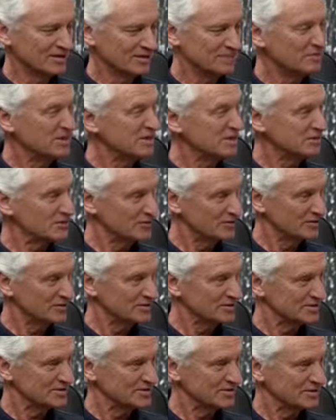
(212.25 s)
bed
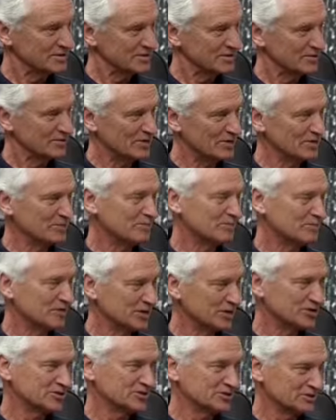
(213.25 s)
sores when
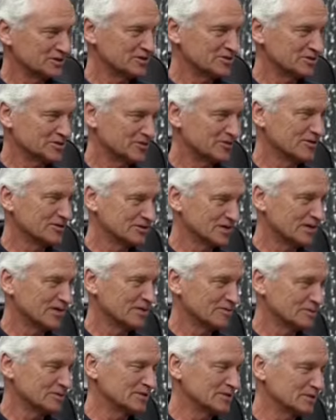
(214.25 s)
patient is long
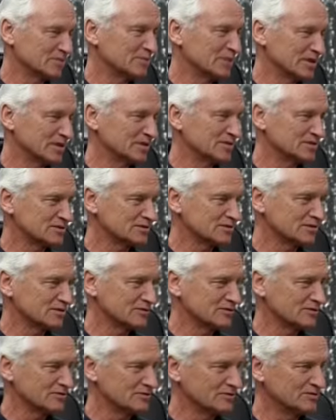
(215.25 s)
time in the bed.
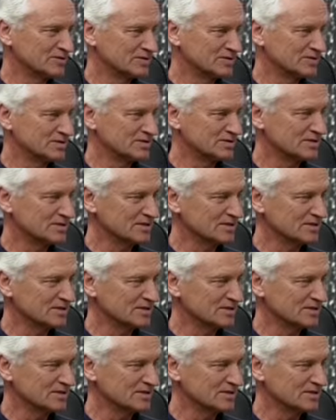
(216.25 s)
So it's